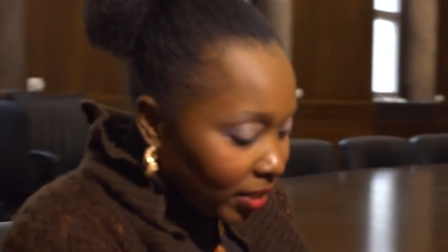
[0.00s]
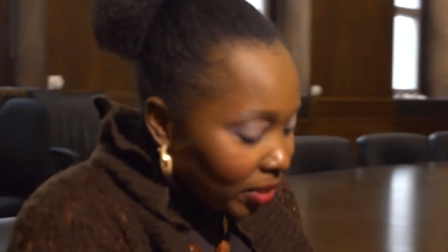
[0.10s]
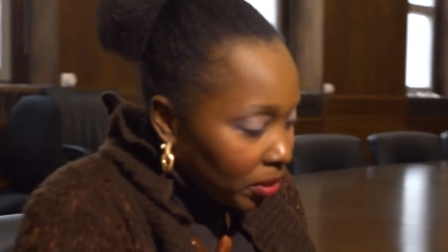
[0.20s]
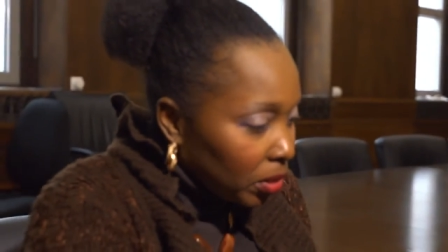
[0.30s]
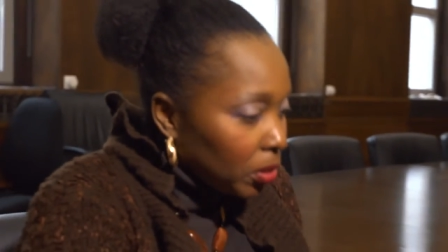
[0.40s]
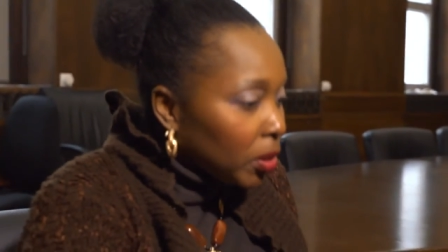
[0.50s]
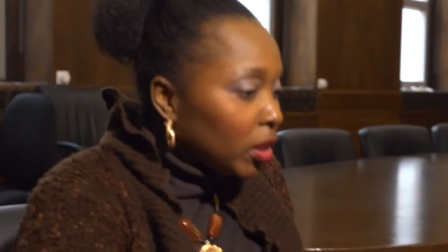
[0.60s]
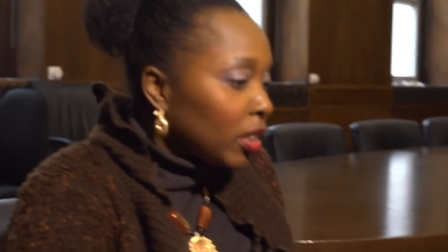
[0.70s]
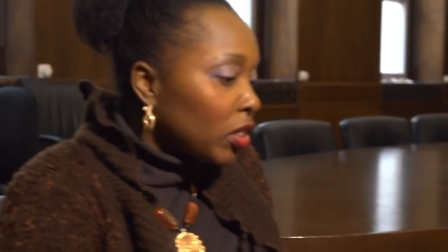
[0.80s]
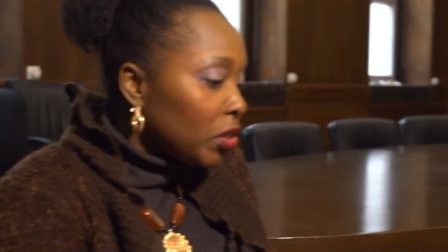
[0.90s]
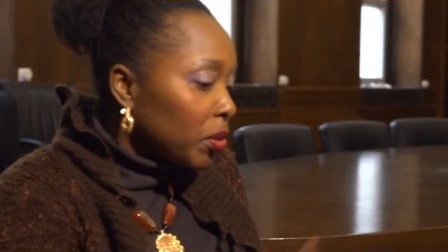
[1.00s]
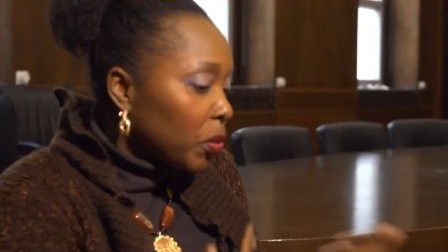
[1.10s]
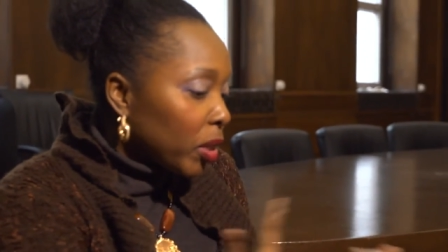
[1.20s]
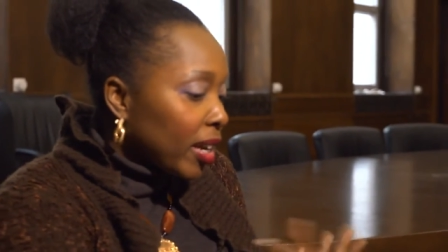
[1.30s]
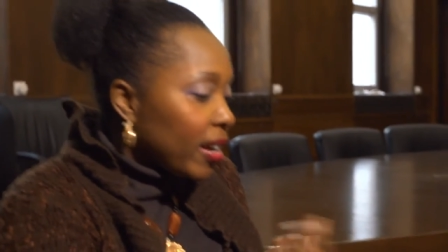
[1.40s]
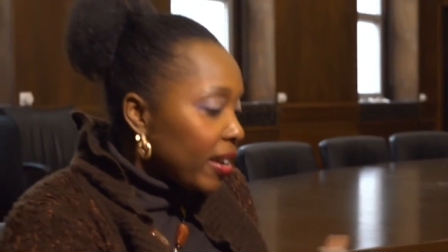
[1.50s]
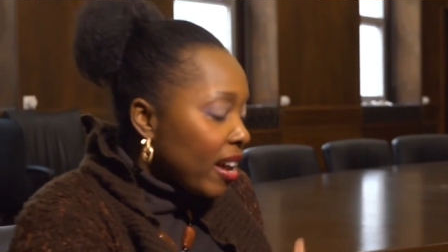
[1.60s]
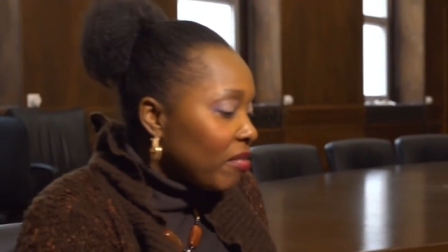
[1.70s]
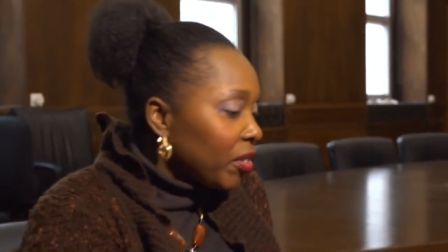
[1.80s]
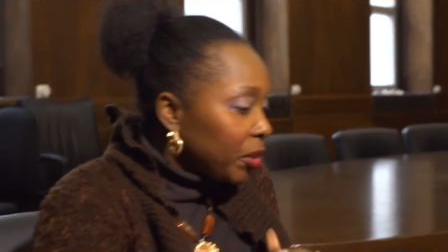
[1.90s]
So Krishna, you and I
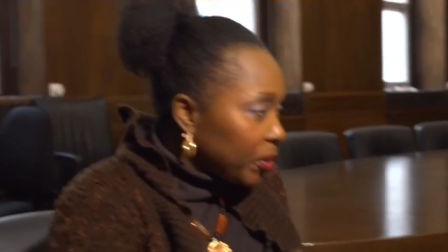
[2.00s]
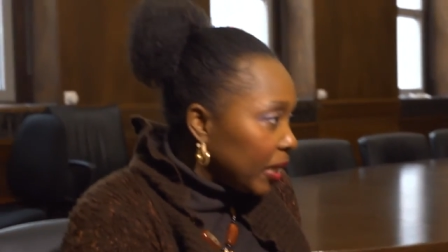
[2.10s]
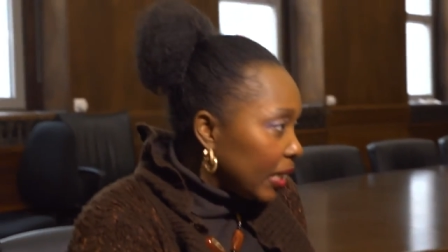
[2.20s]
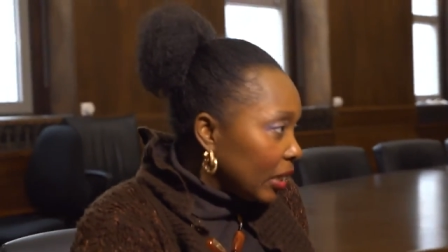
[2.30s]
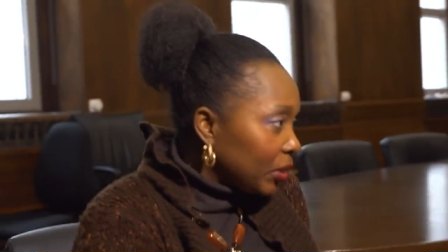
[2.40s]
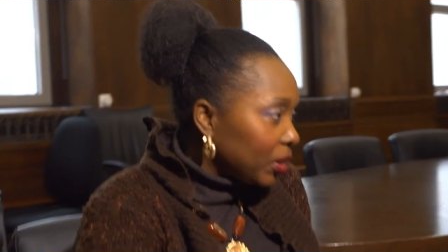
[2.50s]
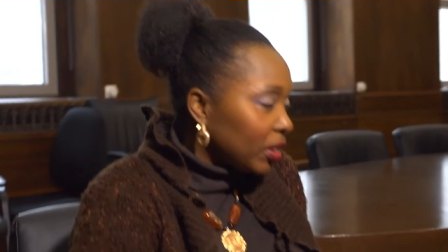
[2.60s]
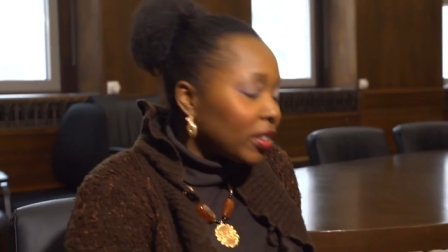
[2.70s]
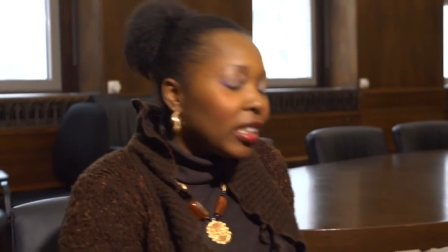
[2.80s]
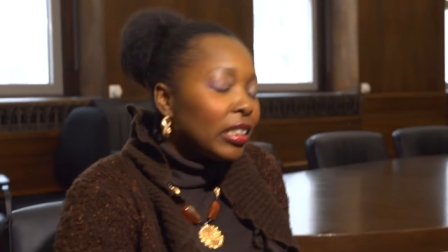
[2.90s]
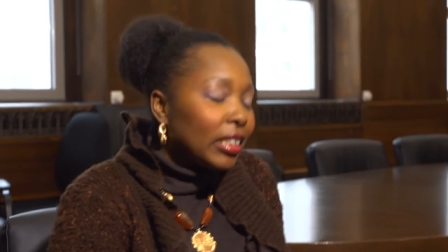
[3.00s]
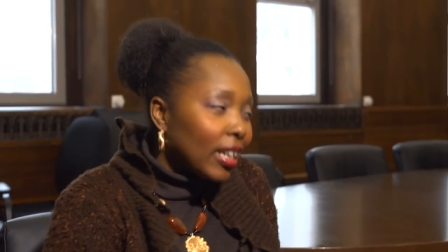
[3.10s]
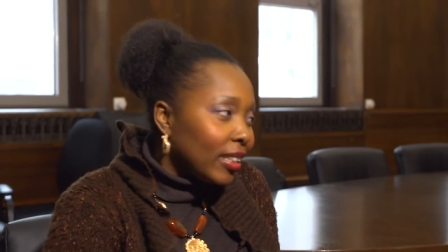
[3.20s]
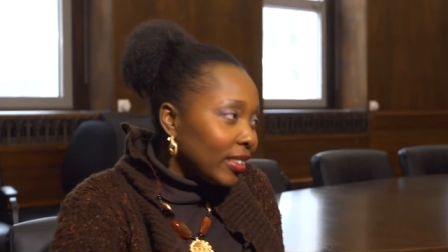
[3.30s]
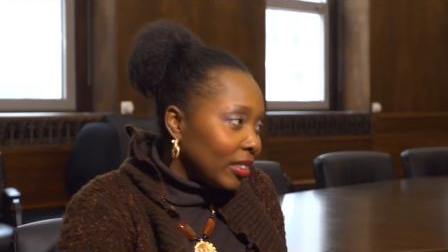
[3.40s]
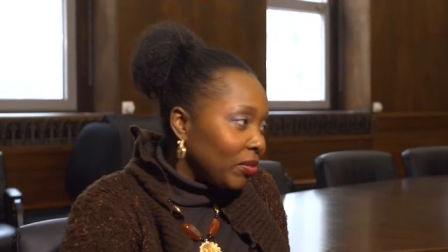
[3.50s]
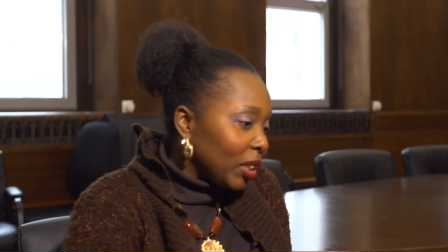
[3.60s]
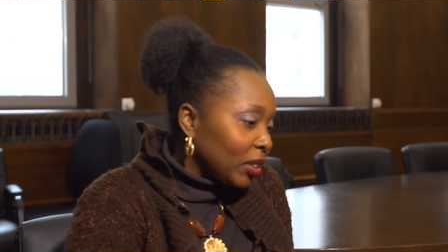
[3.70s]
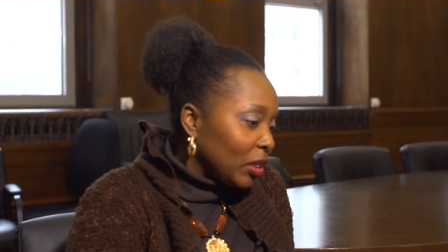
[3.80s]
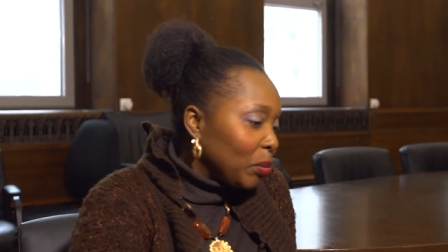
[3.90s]
have a great interest in science,
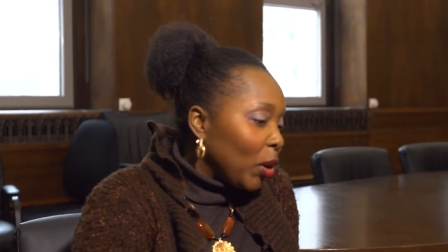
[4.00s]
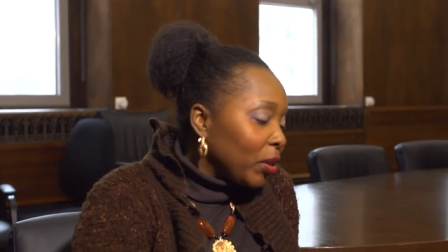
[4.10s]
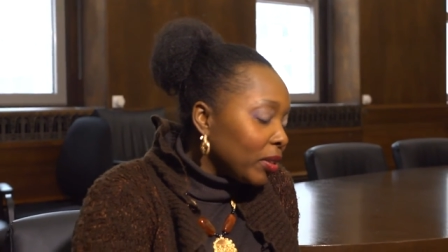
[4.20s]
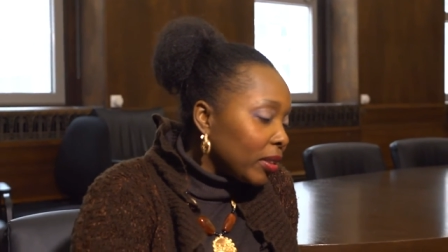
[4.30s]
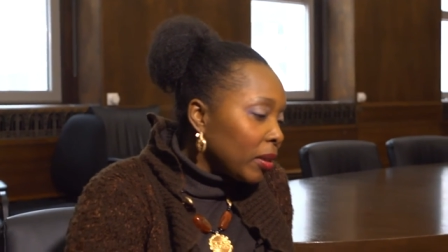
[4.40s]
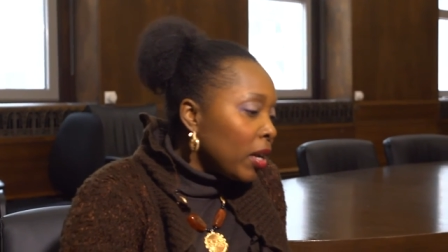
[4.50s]
innovation, and policy.